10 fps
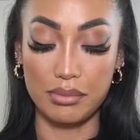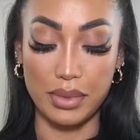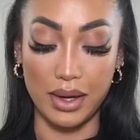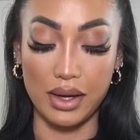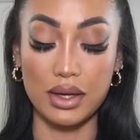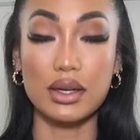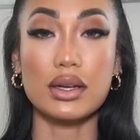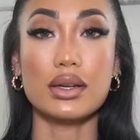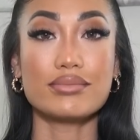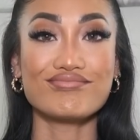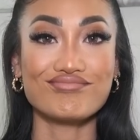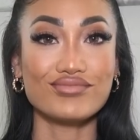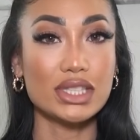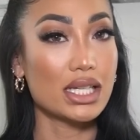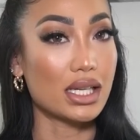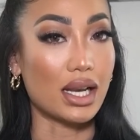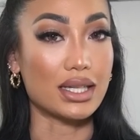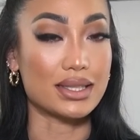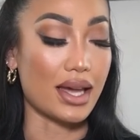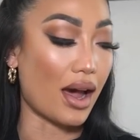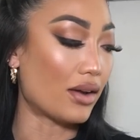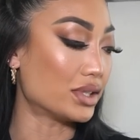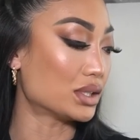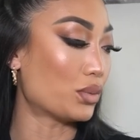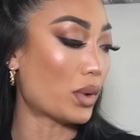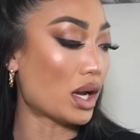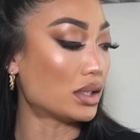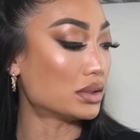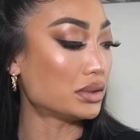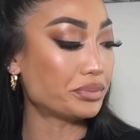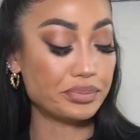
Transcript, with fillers: but nice to have as well.